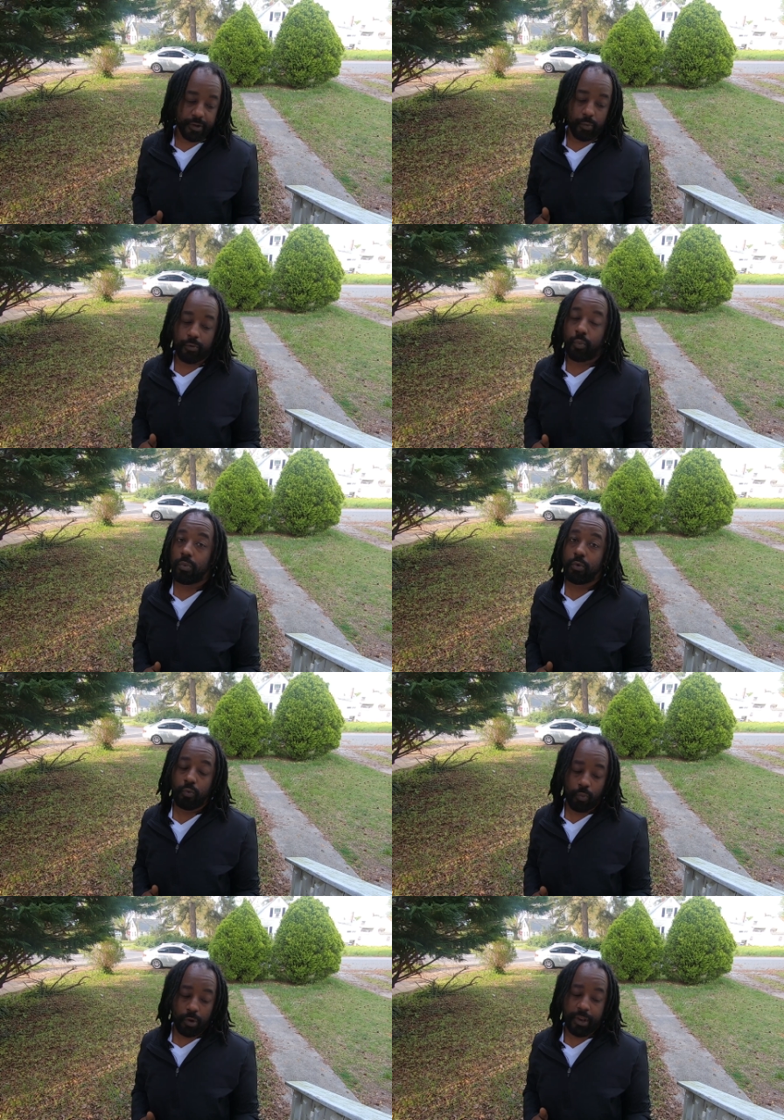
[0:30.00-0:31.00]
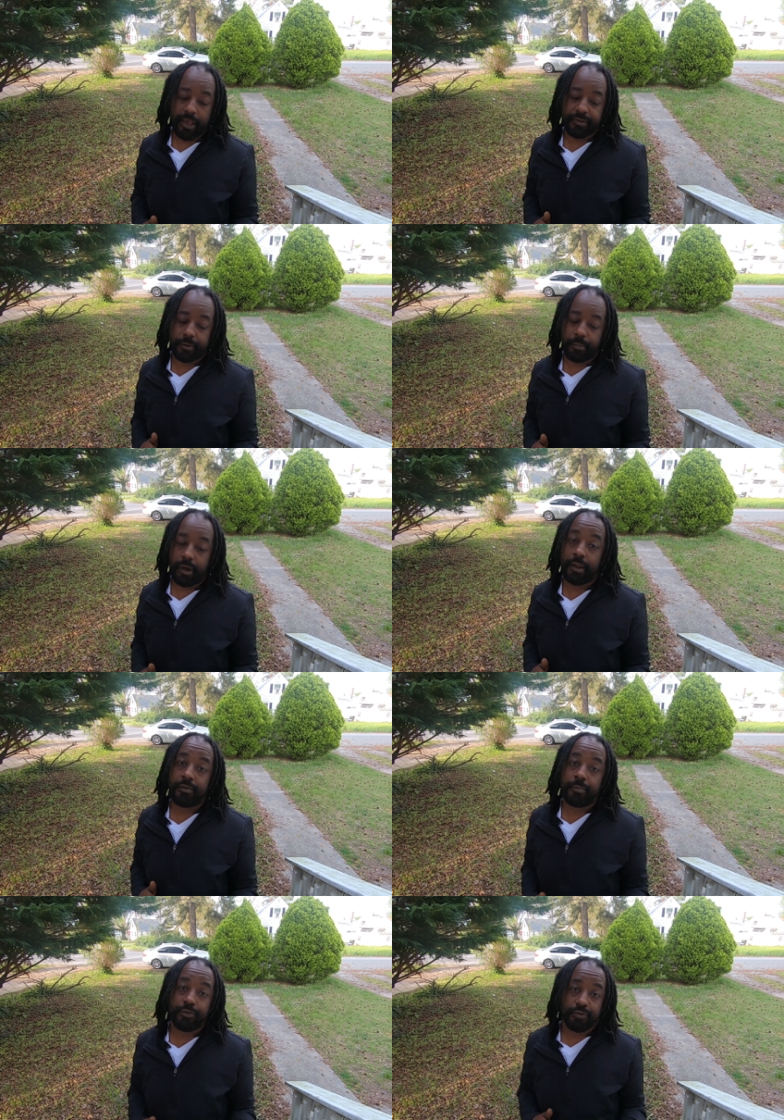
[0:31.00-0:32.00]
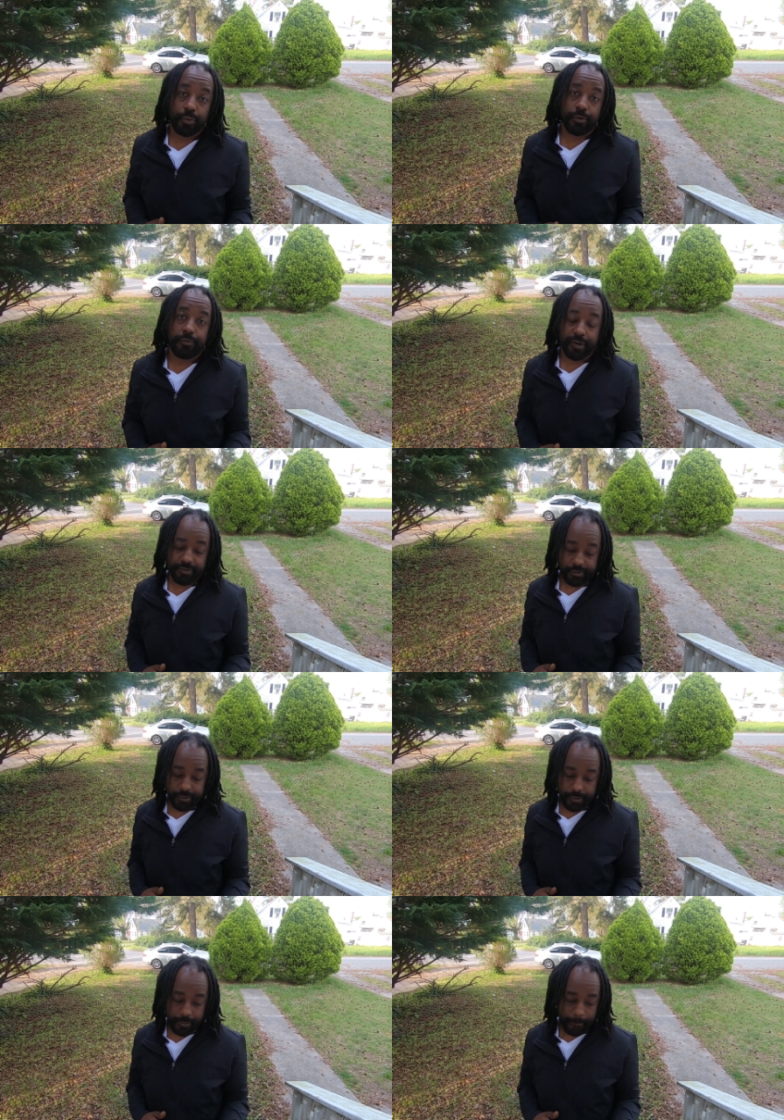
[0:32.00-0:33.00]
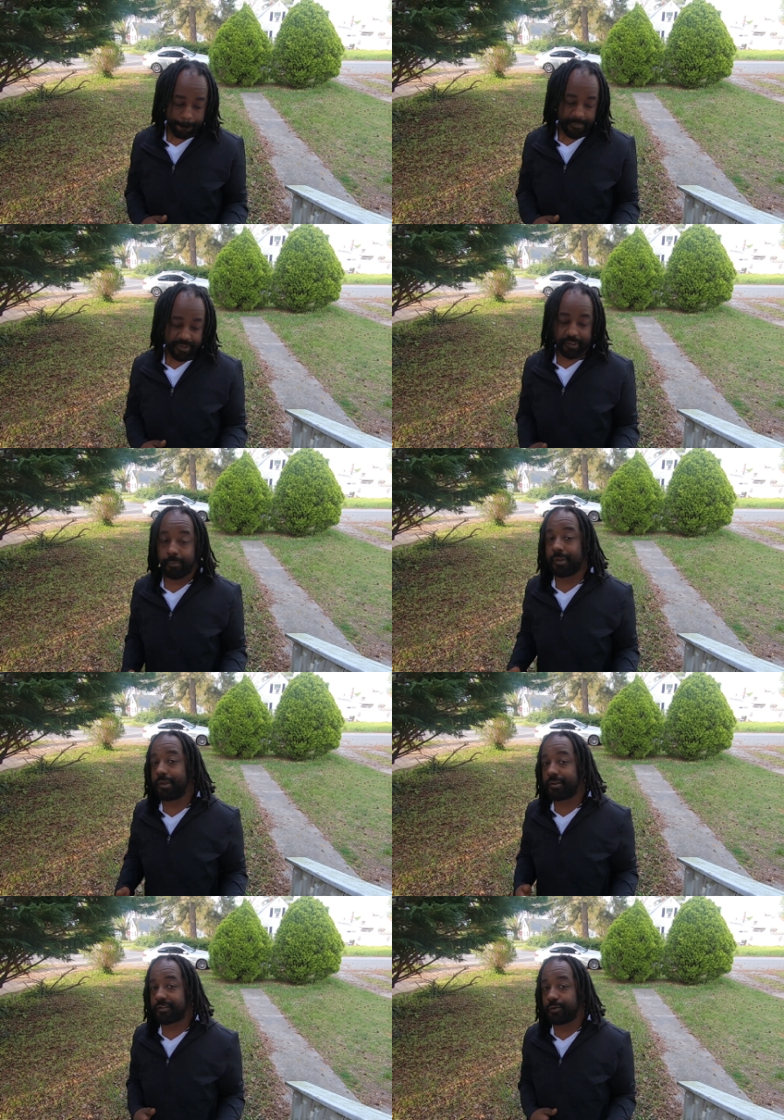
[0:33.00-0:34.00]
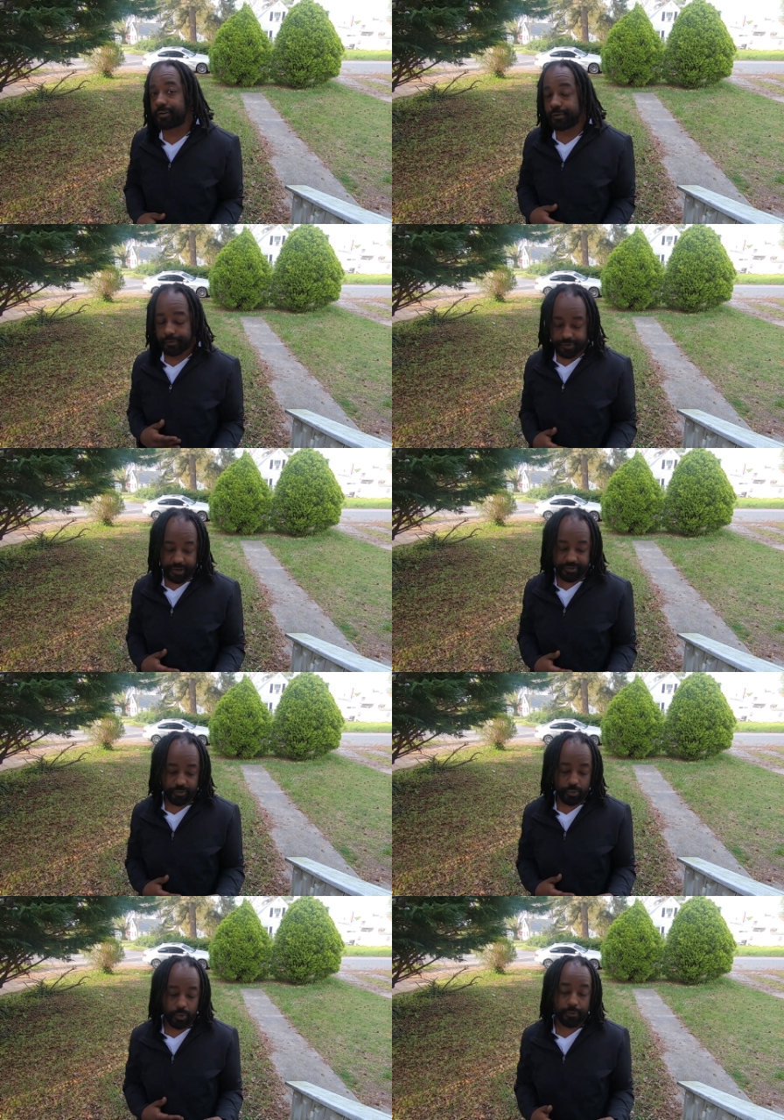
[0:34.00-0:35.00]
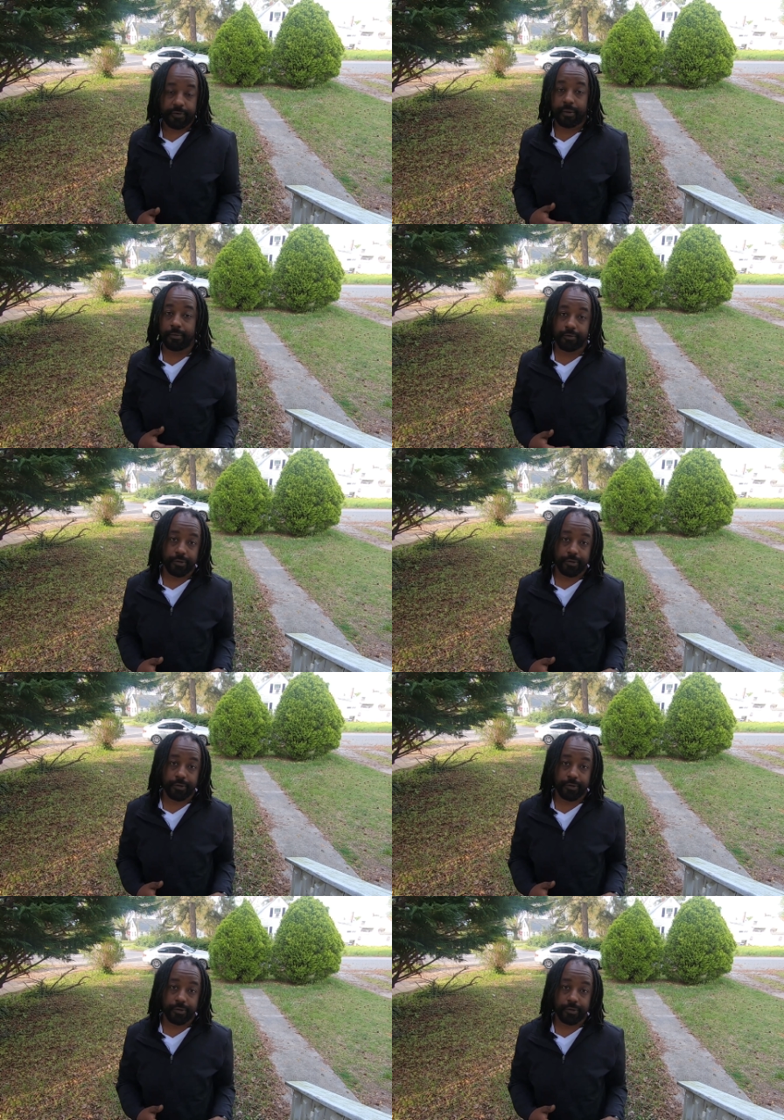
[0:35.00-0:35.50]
and with whom one has a bond of mutual affection, typically exclusive of sexual or family